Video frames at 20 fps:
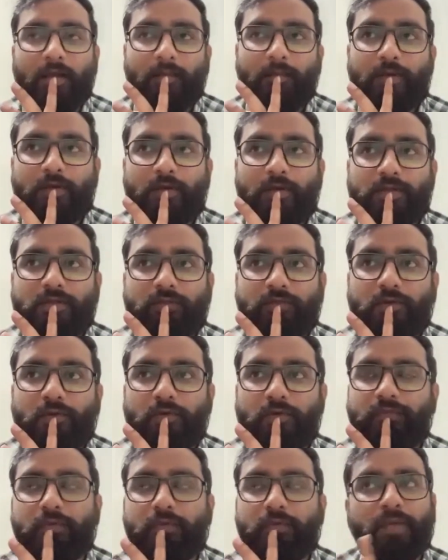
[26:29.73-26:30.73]
Because if
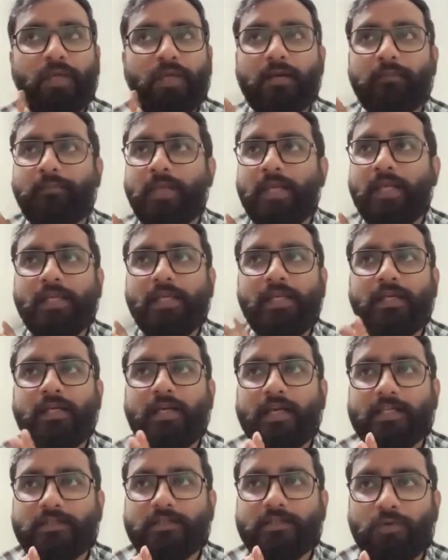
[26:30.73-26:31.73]
you pick up any
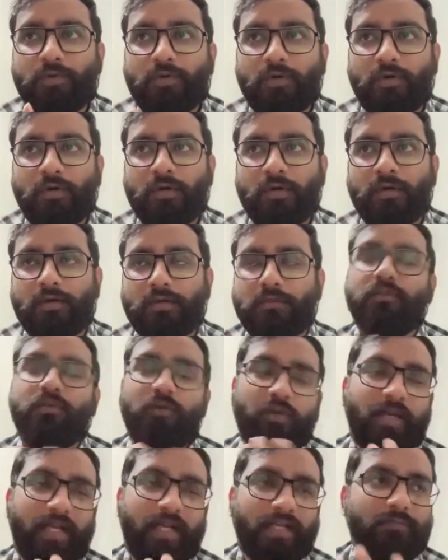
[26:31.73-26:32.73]
textbook on,
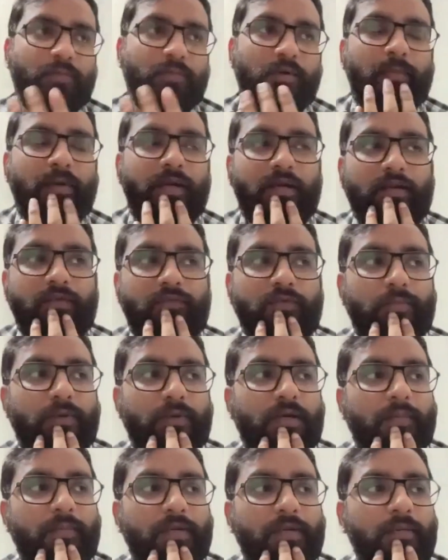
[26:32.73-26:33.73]
not textbook, but if you
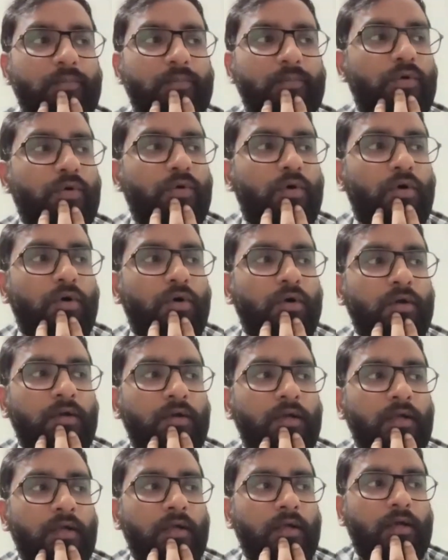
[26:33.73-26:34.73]
pick up any book
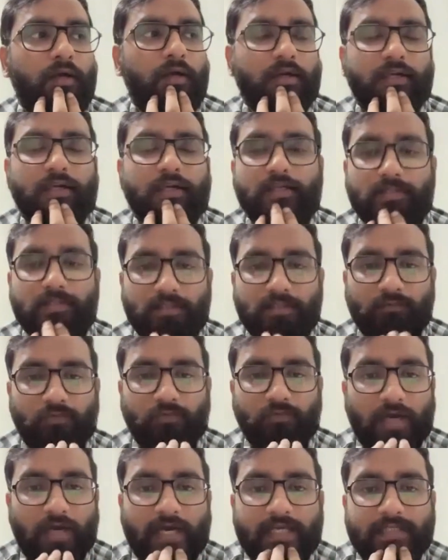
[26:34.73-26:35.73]
on criticism
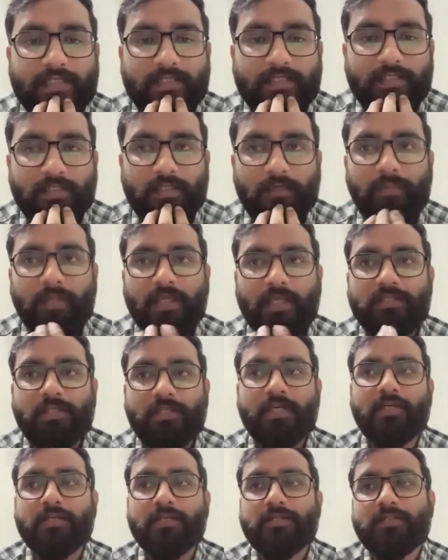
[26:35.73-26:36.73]
for ICC, the biggest
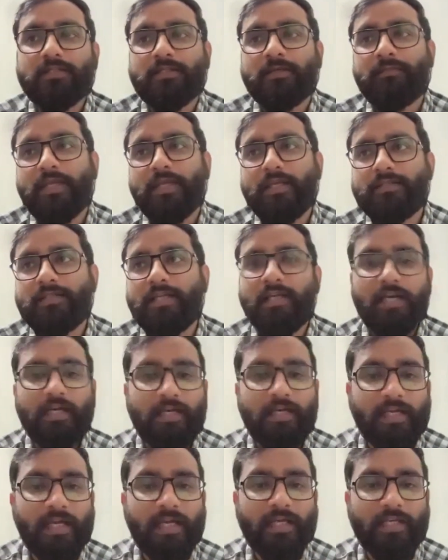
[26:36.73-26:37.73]
criticism is that
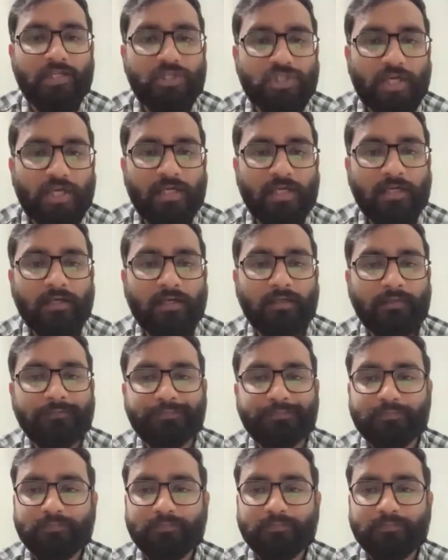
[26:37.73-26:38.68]
India and China